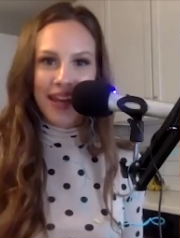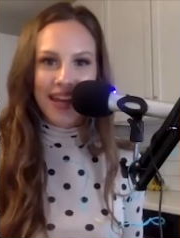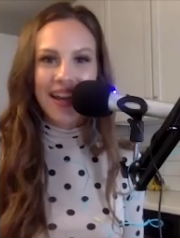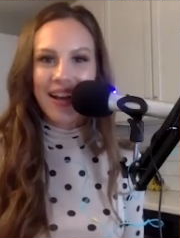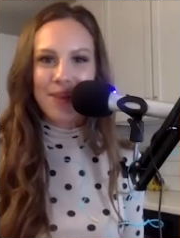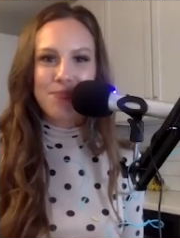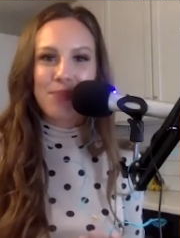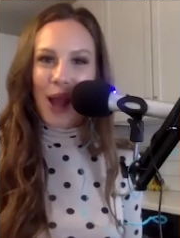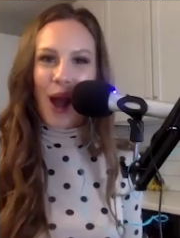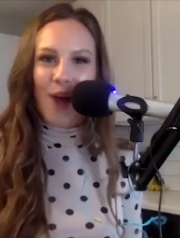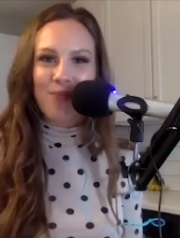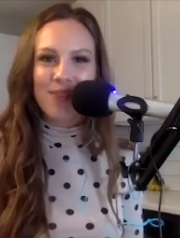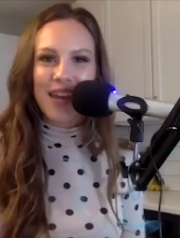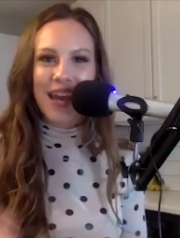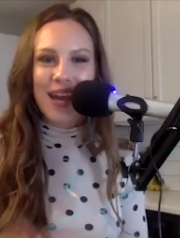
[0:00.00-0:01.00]

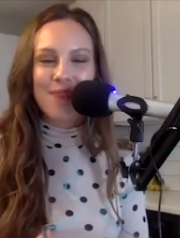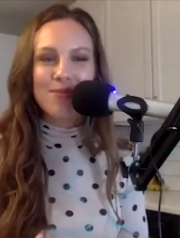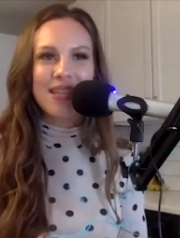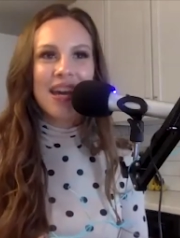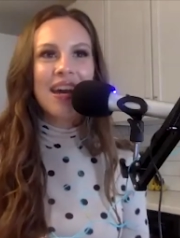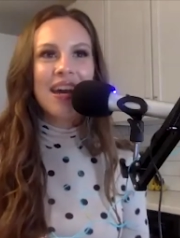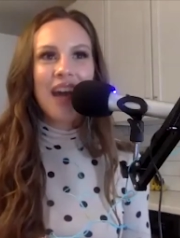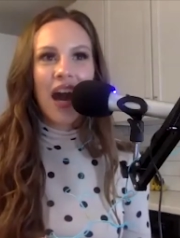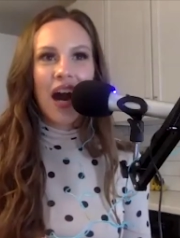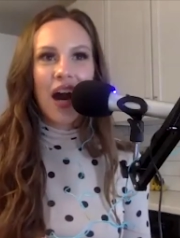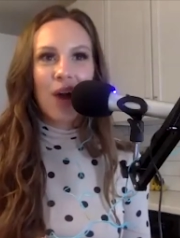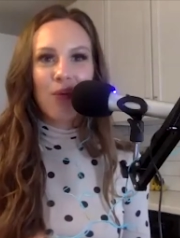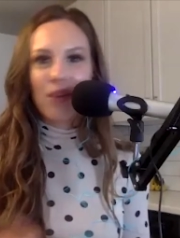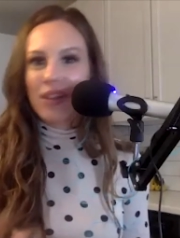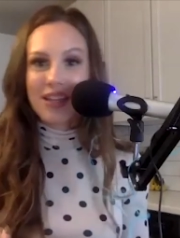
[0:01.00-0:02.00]
playoff games.
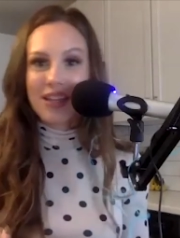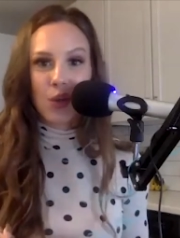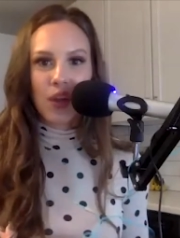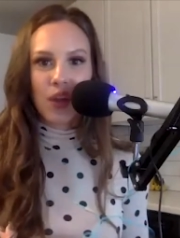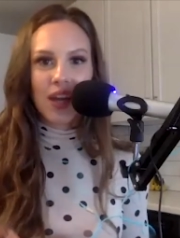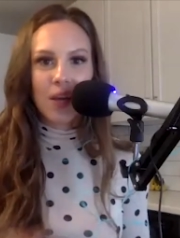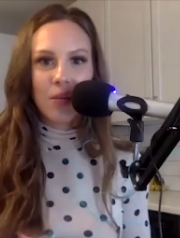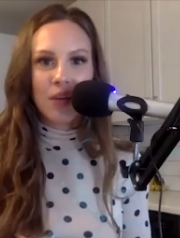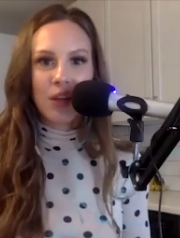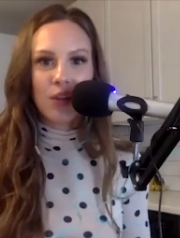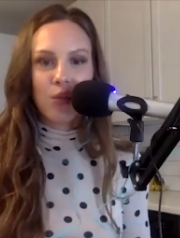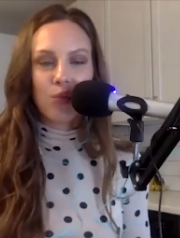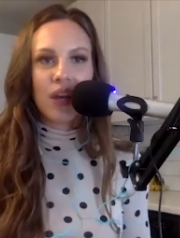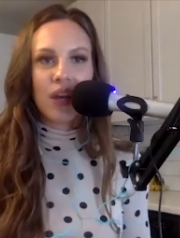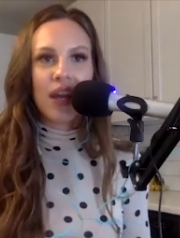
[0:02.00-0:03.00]
Uh, really, it's only going to be
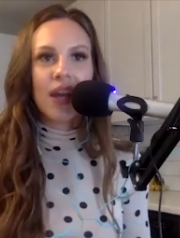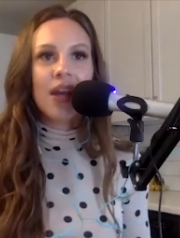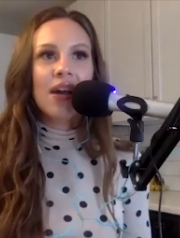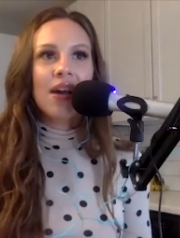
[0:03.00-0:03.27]
three.